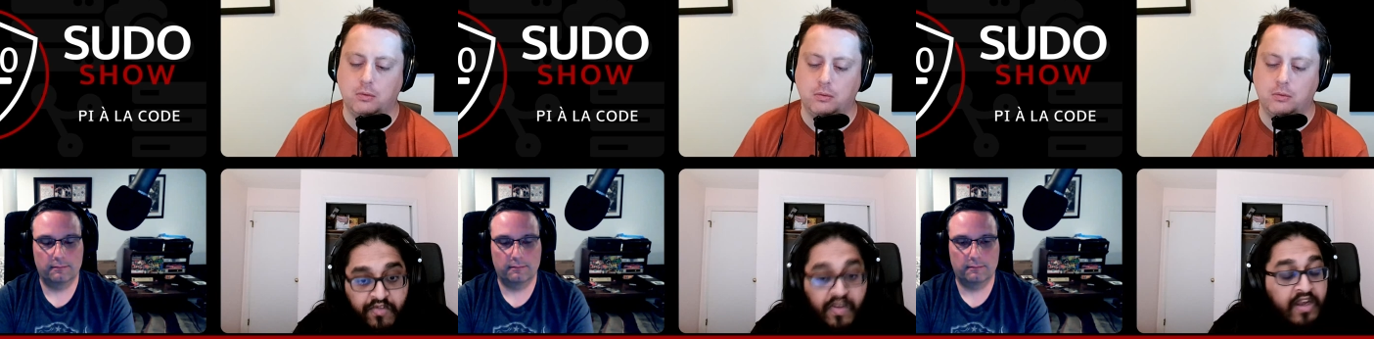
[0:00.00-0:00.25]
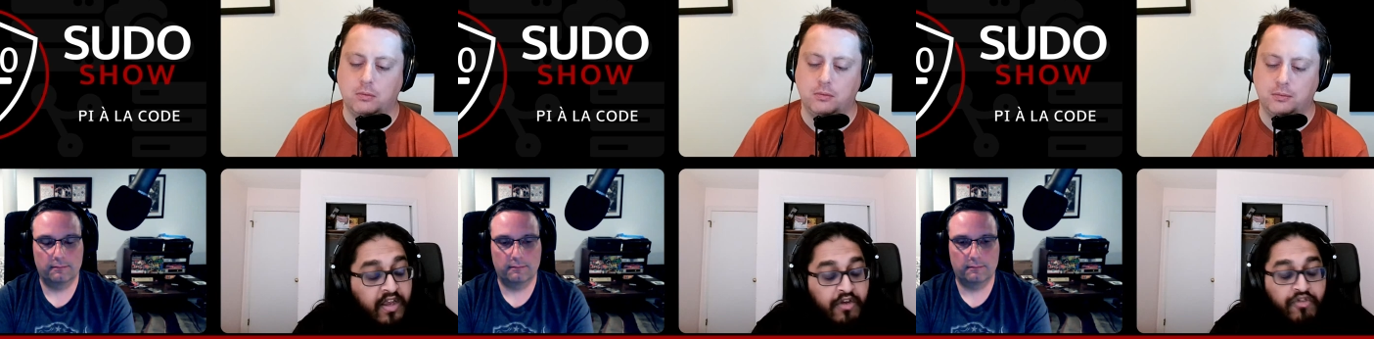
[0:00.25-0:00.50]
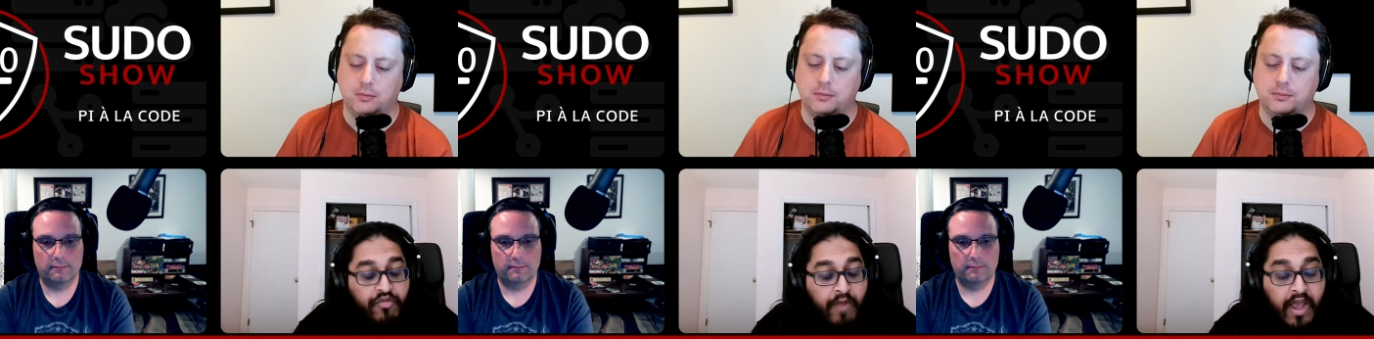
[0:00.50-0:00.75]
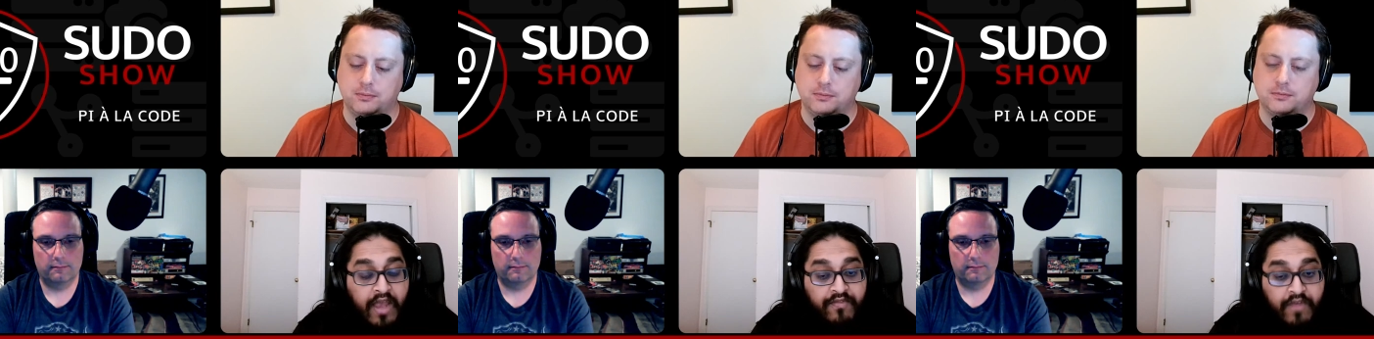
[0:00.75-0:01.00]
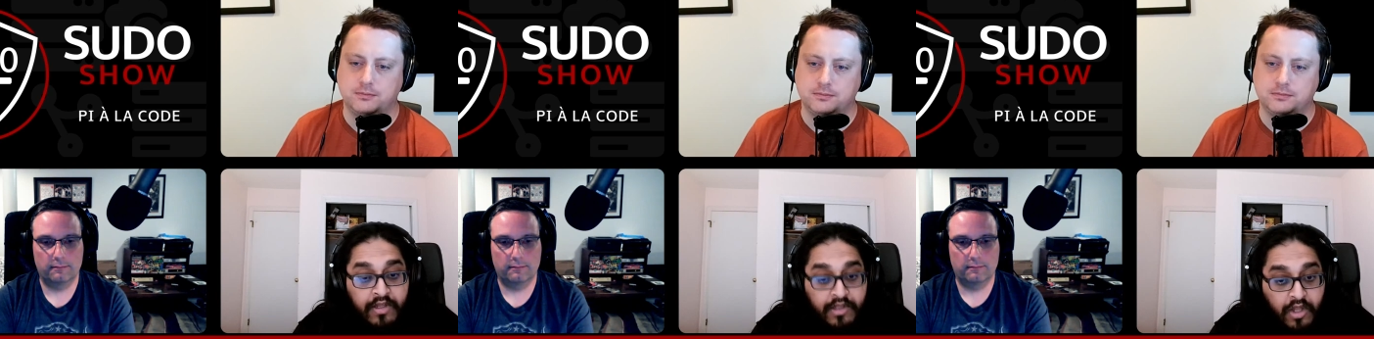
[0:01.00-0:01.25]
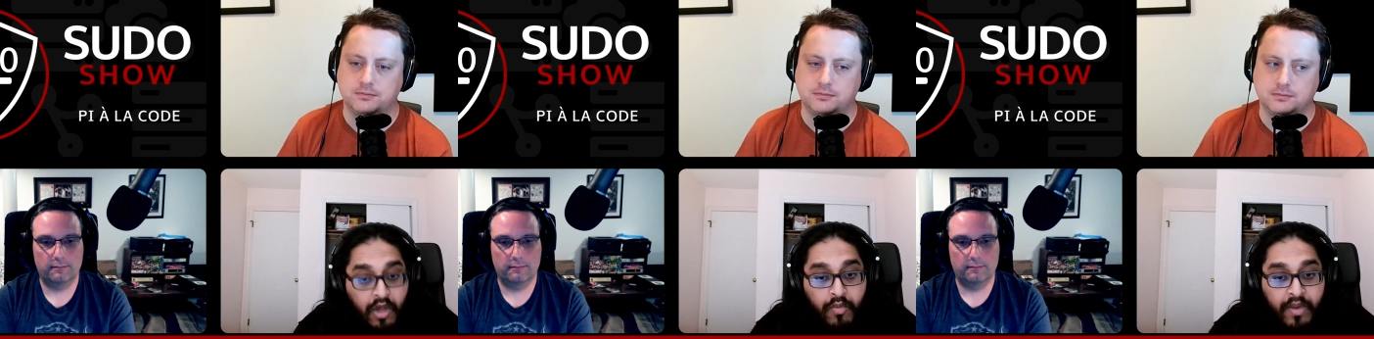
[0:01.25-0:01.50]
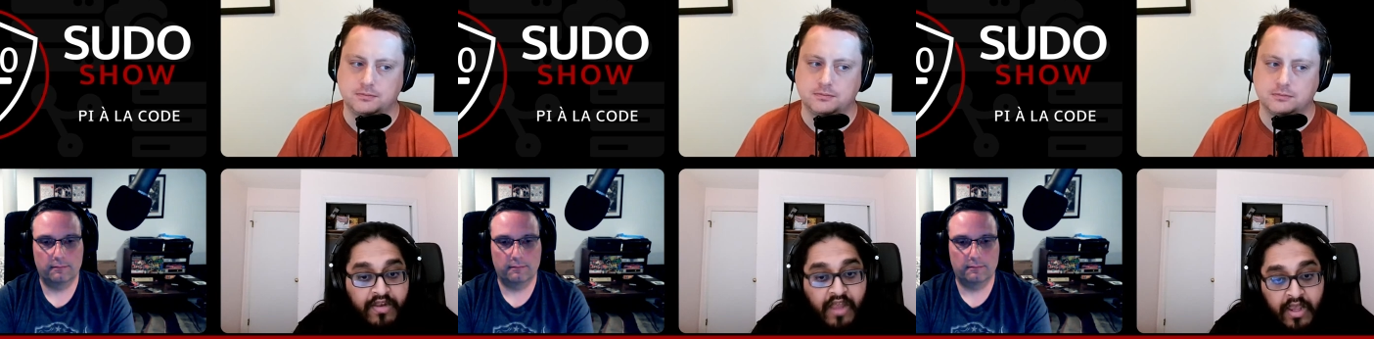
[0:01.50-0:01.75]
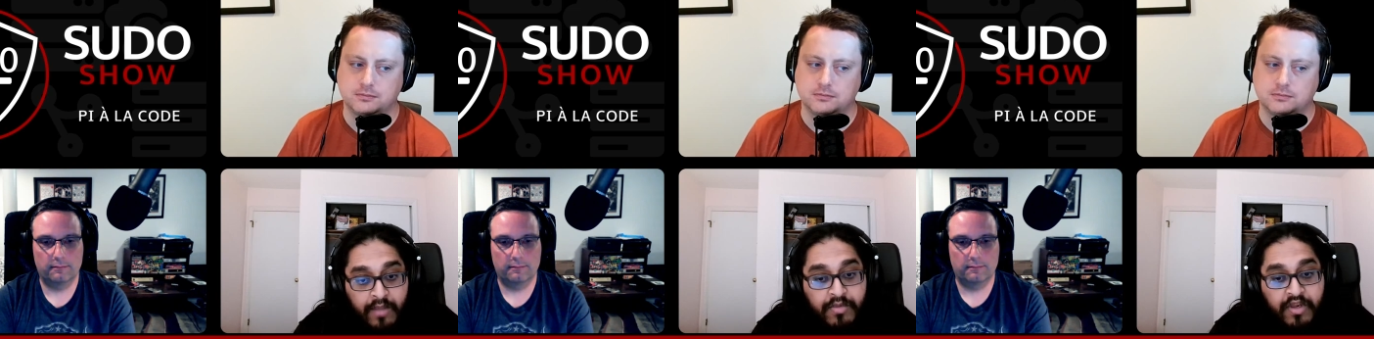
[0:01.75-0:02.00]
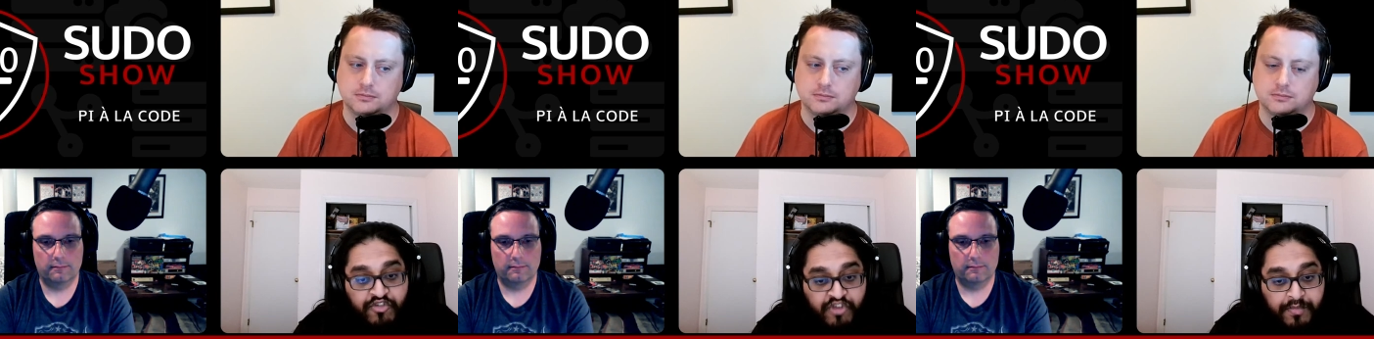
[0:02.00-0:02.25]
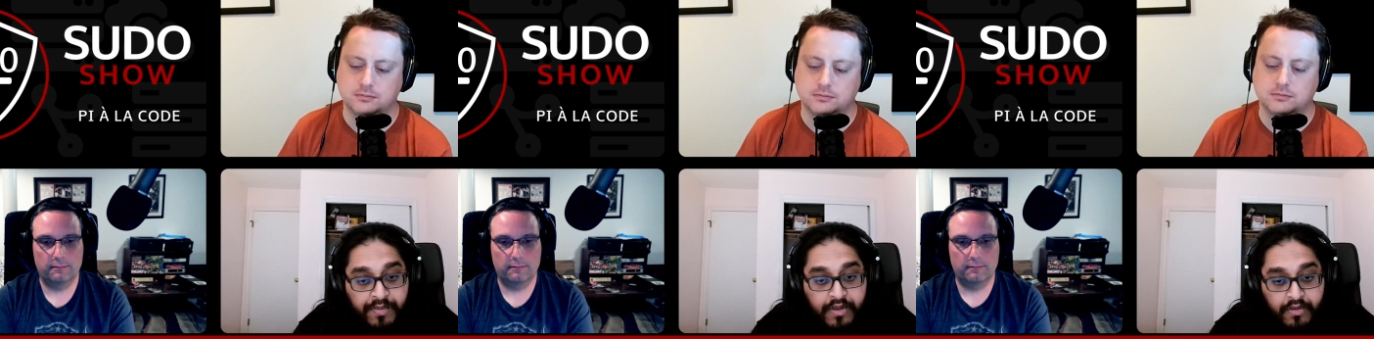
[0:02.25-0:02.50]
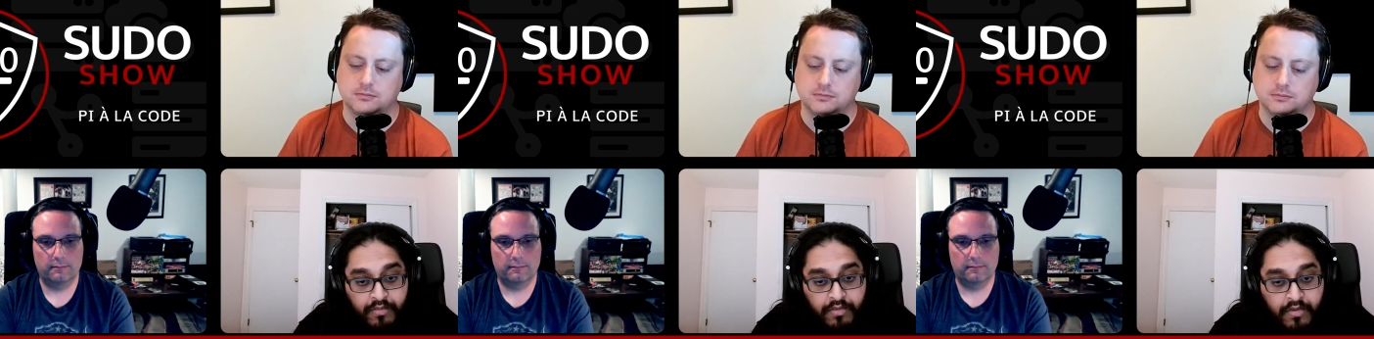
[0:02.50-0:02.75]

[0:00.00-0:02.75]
Speaker 1: and can drive a low-end AMD GPU.